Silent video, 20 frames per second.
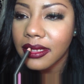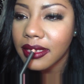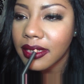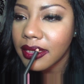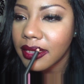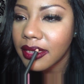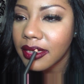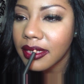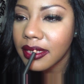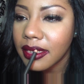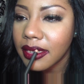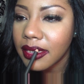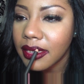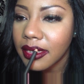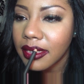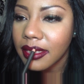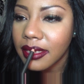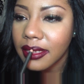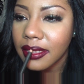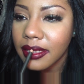
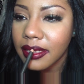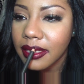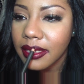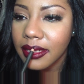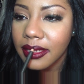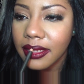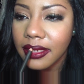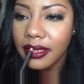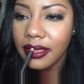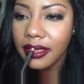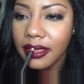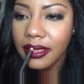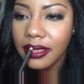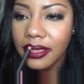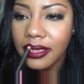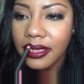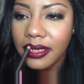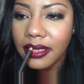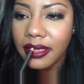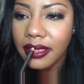
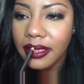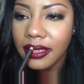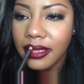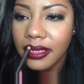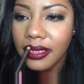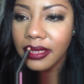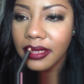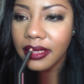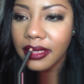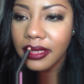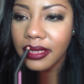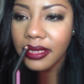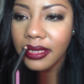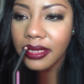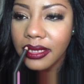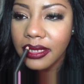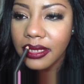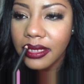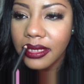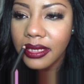
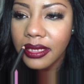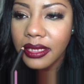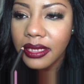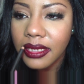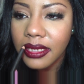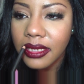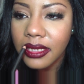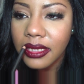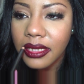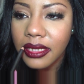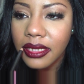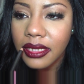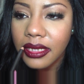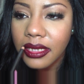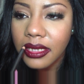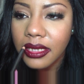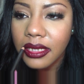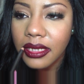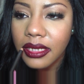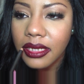
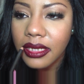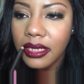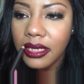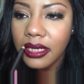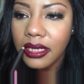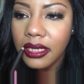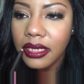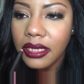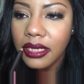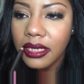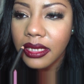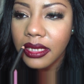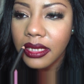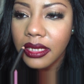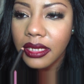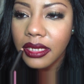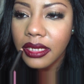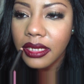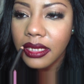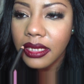
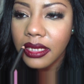Nobody speaks.